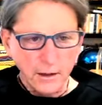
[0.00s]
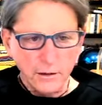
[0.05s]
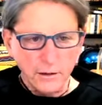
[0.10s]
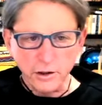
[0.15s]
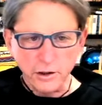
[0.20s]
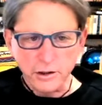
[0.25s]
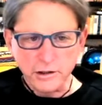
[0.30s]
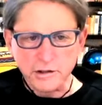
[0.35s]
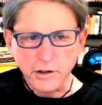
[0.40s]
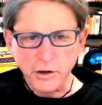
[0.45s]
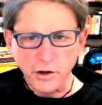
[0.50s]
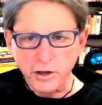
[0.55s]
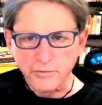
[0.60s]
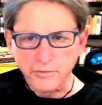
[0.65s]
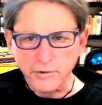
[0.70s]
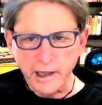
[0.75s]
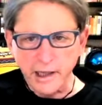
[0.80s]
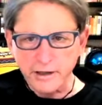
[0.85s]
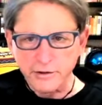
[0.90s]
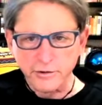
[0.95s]
Look, it's called
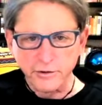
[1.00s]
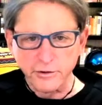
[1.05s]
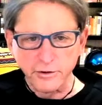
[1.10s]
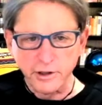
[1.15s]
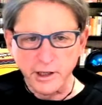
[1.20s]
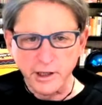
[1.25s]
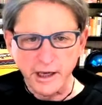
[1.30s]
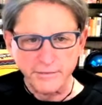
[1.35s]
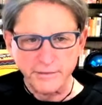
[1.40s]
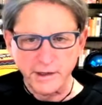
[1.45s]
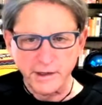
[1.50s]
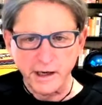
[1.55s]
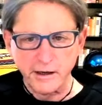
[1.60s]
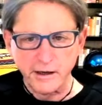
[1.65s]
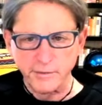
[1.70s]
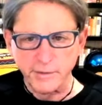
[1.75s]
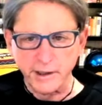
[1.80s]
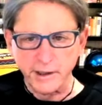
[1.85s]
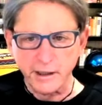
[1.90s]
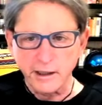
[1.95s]
Relational Life
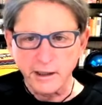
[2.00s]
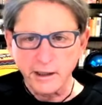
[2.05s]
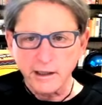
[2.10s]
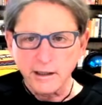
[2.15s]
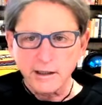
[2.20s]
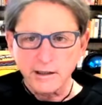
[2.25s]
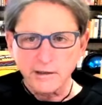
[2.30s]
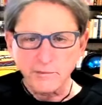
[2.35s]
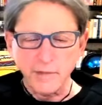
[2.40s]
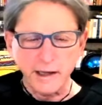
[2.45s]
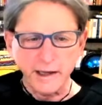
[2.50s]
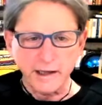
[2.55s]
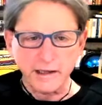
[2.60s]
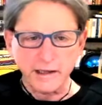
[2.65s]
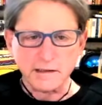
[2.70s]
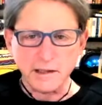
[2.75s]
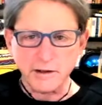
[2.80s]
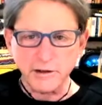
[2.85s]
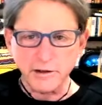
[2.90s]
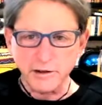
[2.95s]
Therapy. My
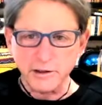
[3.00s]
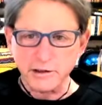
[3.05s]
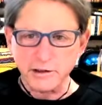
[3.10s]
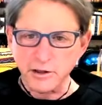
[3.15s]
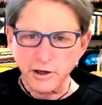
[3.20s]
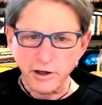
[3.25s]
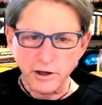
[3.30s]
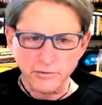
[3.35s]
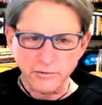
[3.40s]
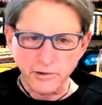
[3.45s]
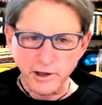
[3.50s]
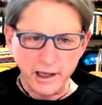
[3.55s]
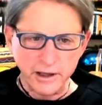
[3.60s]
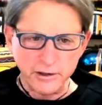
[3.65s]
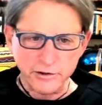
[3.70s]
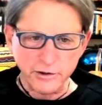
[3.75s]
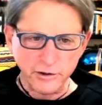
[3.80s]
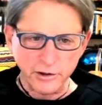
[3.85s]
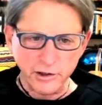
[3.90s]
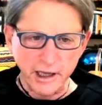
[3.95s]
institute is called
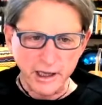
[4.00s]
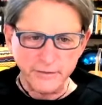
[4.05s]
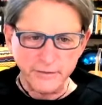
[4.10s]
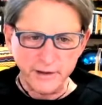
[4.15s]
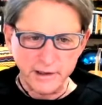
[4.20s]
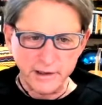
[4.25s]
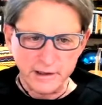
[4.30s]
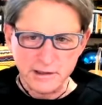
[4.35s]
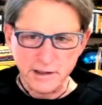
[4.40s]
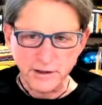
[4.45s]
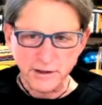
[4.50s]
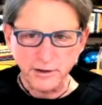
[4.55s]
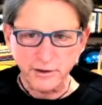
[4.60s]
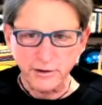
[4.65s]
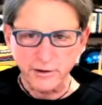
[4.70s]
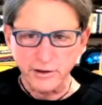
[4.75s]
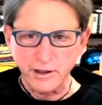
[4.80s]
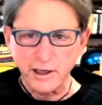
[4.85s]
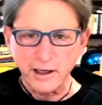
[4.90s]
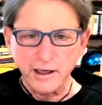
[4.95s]
Relational Life Institute.
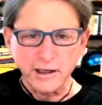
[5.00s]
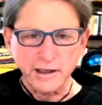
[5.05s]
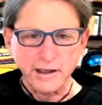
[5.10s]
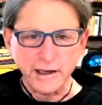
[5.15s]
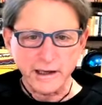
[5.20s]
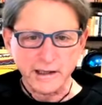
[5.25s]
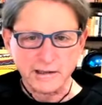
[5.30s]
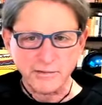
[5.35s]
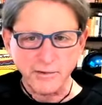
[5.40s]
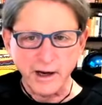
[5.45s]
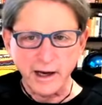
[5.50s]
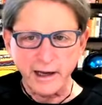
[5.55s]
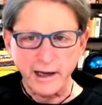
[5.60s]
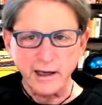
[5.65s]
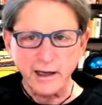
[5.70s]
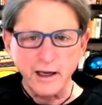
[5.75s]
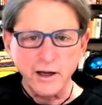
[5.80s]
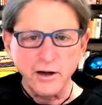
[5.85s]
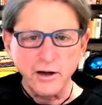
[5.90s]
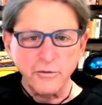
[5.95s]
Guess what?
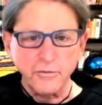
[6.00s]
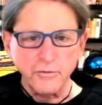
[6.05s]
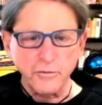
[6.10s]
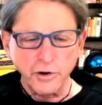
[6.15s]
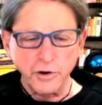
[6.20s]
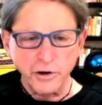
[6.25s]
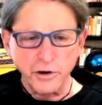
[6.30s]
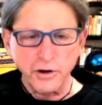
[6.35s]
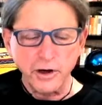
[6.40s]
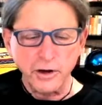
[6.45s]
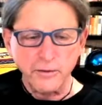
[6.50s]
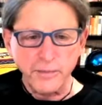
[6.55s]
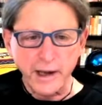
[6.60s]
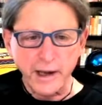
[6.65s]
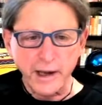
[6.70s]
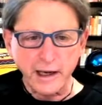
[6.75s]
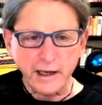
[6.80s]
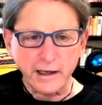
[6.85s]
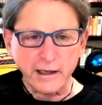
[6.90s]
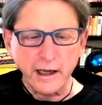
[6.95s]
We're
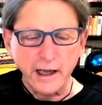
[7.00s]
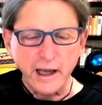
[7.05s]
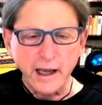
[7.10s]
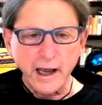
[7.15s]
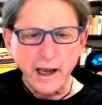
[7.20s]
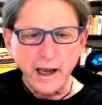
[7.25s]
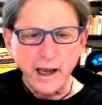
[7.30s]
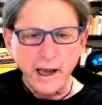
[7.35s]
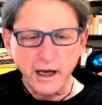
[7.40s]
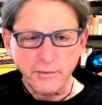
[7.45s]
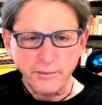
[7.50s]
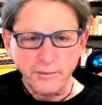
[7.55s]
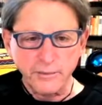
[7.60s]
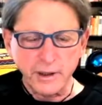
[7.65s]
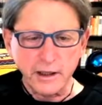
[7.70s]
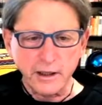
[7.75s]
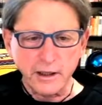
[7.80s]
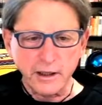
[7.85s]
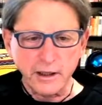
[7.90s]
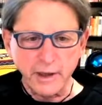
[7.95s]
about
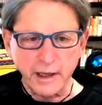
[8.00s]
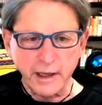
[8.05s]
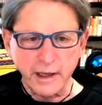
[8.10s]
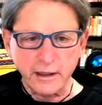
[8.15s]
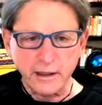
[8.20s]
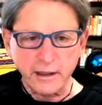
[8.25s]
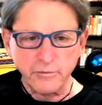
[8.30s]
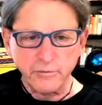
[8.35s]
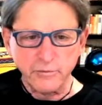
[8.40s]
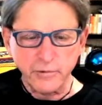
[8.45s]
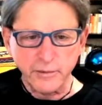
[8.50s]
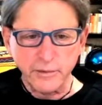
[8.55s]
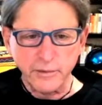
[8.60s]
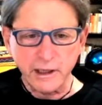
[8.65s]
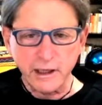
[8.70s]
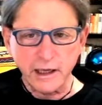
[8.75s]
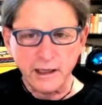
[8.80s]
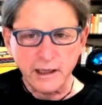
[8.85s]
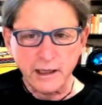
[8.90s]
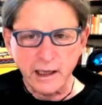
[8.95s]
helping men,
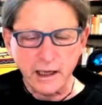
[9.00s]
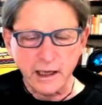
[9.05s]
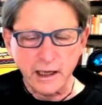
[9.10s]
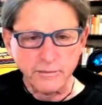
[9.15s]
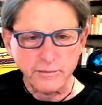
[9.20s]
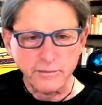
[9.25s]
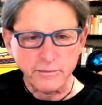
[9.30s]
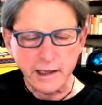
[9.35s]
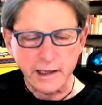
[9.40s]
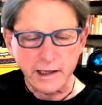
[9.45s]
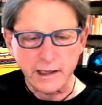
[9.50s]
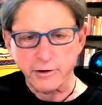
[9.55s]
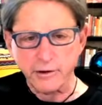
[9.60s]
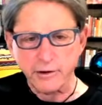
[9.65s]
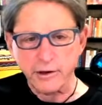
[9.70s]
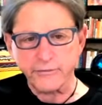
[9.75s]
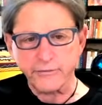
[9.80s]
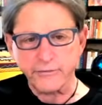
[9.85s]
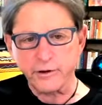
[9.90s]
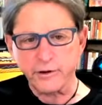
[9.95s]
women, and
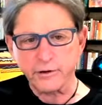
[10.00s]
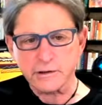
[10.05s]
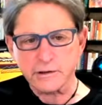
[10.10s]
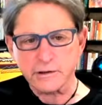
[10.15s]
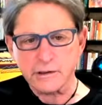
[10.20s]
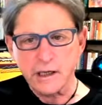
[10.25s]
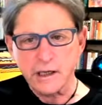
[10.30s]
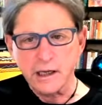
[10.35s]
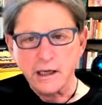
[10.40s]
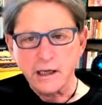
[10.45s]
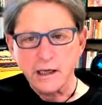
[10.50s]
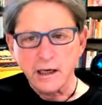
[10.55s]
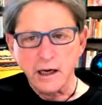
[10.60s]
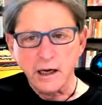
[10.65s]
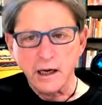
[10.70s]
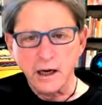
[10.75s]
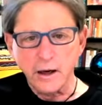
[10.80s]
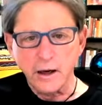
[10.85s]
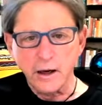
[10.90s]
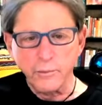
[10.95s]
non-binary folks
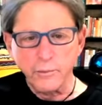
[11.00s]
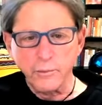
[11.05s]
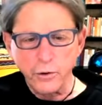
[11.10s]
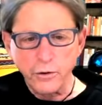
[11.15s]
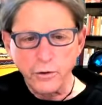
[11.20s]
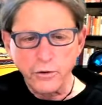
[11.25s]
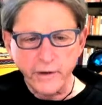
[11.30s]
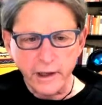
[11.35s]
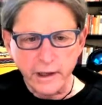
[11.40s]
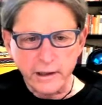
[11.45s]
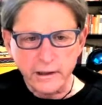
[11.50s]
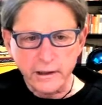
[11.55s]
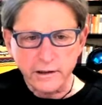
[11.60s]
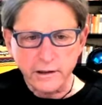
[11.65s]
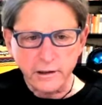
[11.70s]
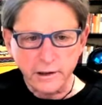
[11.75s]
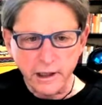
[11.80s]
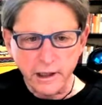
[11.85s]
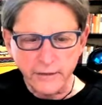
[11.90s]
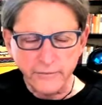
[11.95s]
move
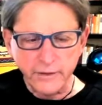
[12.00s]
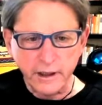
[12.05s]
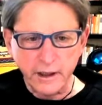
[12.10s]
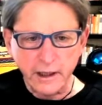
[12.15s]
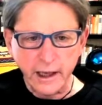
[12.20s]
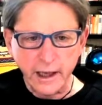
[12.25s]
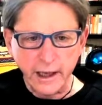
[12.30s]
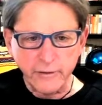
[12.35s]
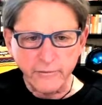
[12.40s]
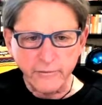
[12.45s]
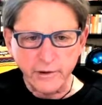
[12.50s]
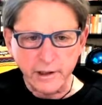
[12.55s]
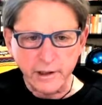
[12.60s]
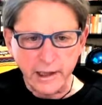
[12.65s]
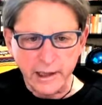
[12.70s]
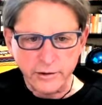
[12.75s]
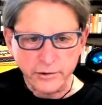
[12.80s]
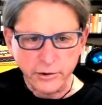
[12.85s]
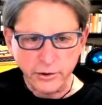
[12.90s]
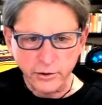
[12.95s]
into living a
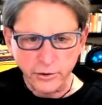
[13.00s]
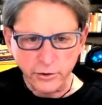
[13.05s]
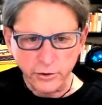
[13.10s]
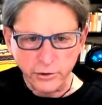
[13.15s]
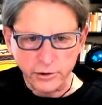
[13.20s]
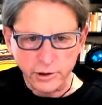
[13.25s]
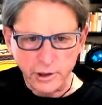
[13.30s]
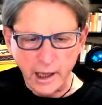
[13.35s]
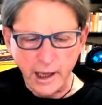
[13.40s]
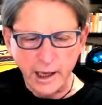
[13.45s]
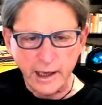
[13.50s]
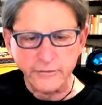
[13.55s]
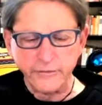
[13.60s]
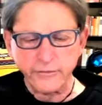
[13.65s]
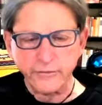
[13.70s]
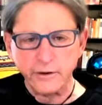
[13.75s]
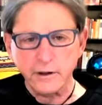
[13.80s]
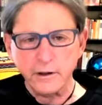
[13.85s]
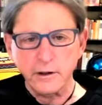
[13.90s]
relational life.